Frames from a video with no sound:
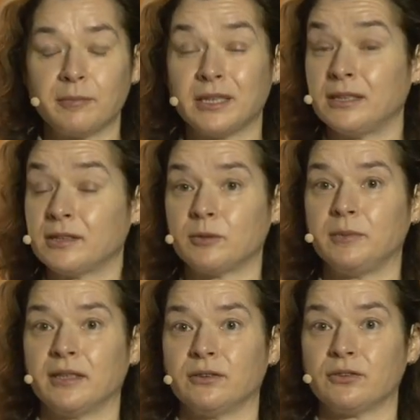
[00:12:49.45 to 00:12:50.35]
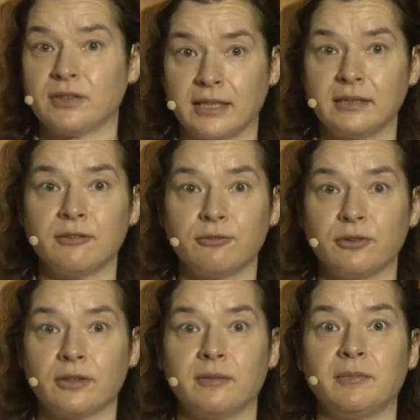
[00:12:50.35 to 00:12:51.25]
There needs to be understanding
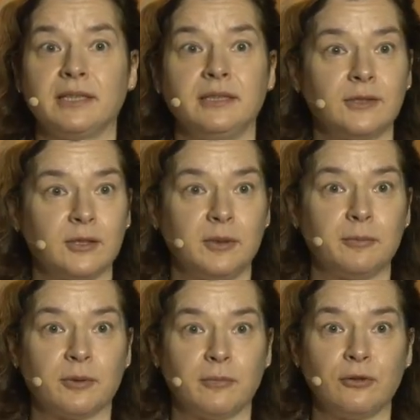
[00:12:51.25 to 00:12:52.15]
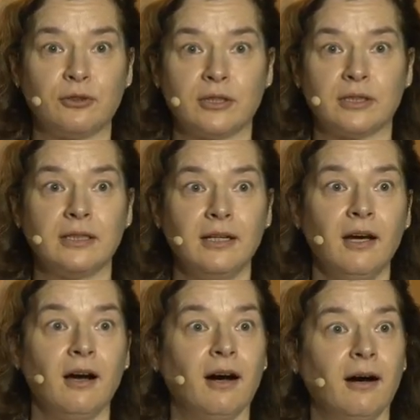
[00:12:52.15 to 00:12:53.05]
for them. There needs to be promotion
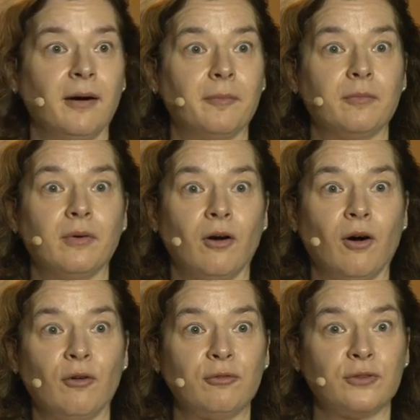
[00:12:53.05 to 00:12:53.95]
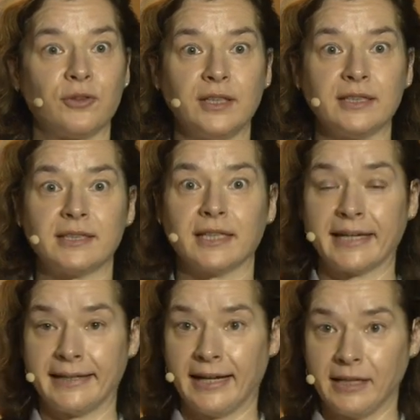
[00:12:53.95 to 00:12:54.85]
of things that
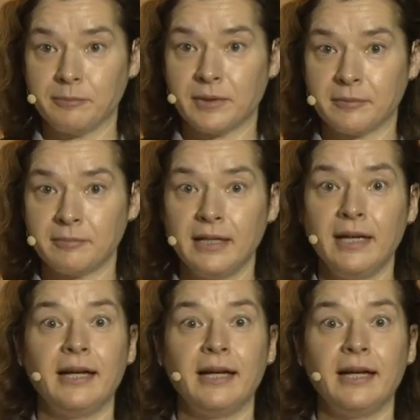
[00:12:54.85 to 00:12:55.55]
can help them.